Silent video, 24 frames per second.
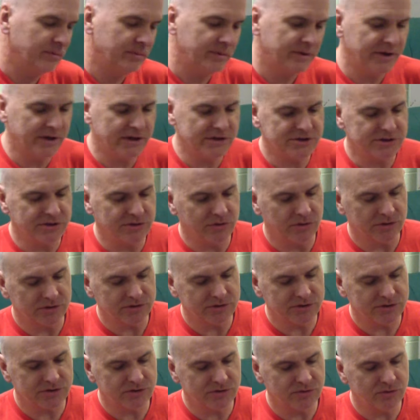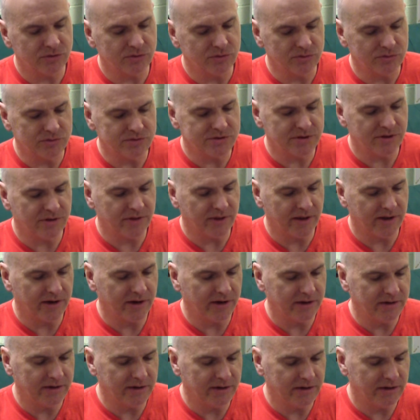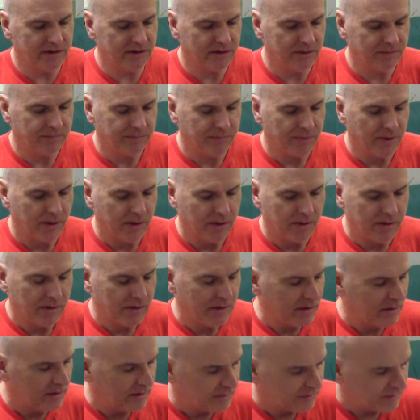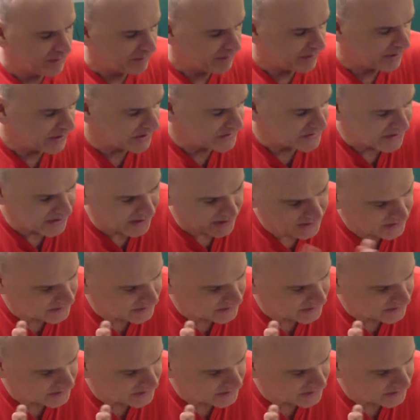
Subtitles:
tension hook screws that I need, because I